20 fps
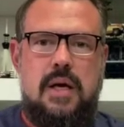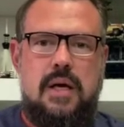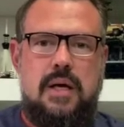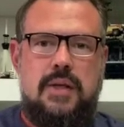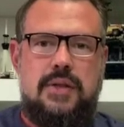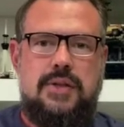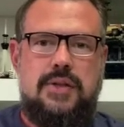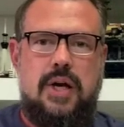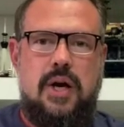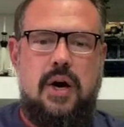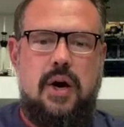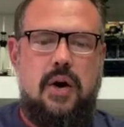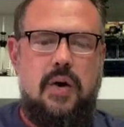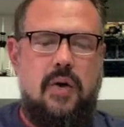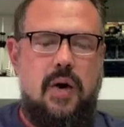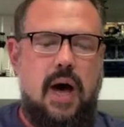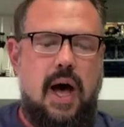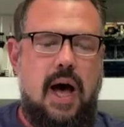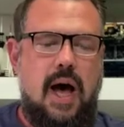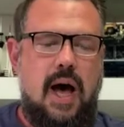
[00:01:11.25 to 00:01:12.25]

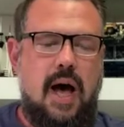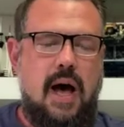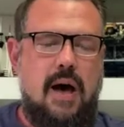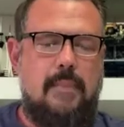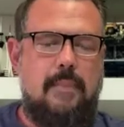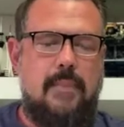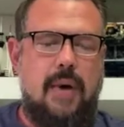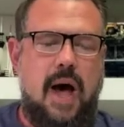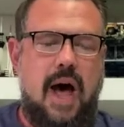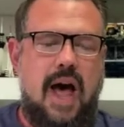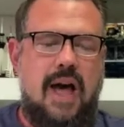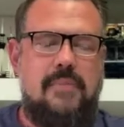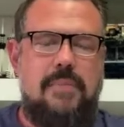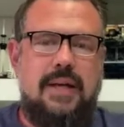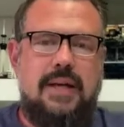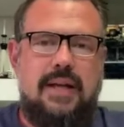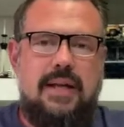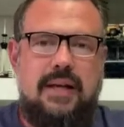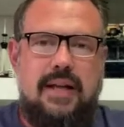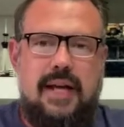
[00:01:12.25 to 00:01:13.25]
So I've
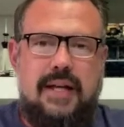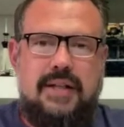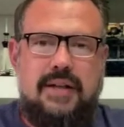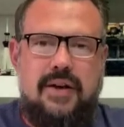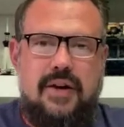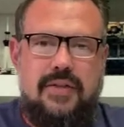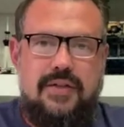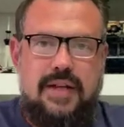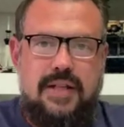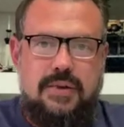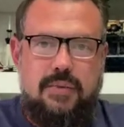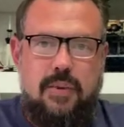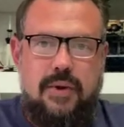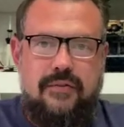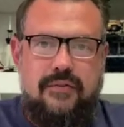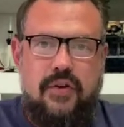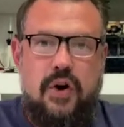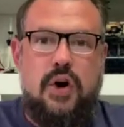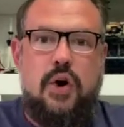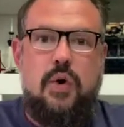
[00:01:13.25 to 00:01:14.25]
been collecting on this one
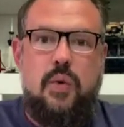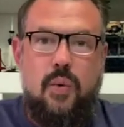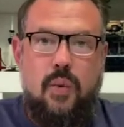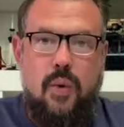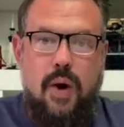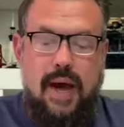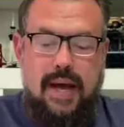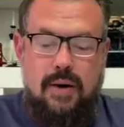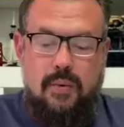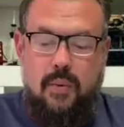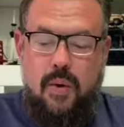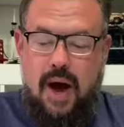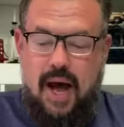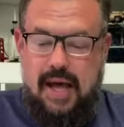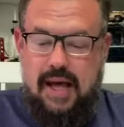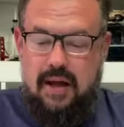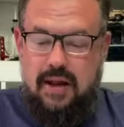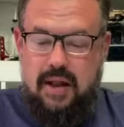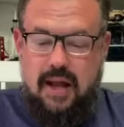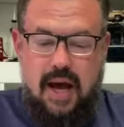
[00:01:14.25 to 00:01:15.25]
for quite a
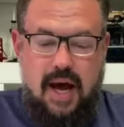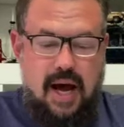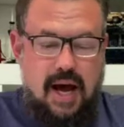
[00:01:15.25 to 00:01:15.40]
while